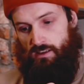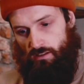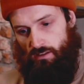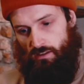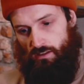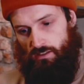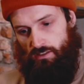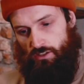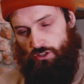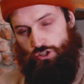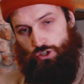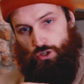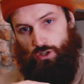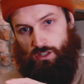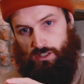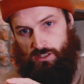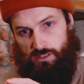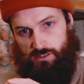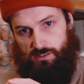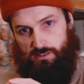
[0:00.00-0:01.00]
the
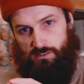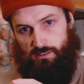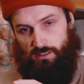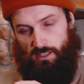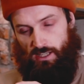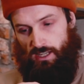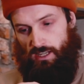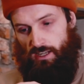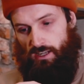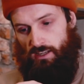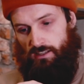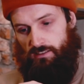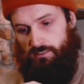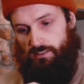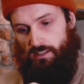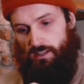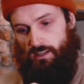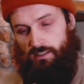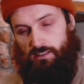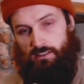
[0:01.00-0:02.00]
sugars
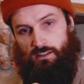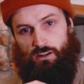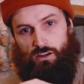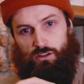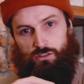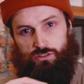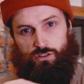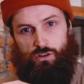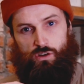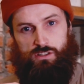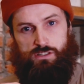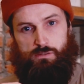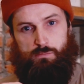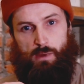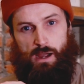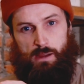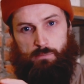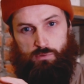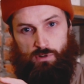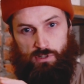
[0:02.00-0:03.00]
and also as a
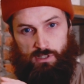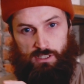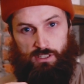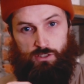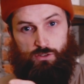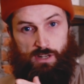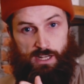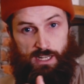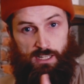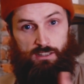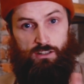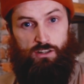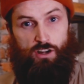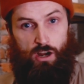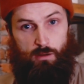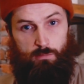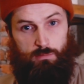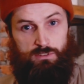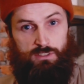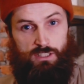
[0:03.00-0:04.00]
byproduct creating the
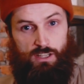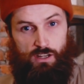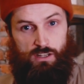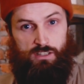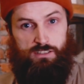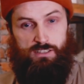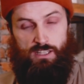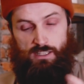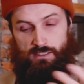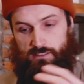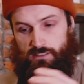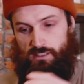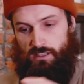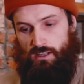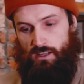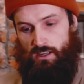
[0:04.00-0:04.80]
carbon dioxide.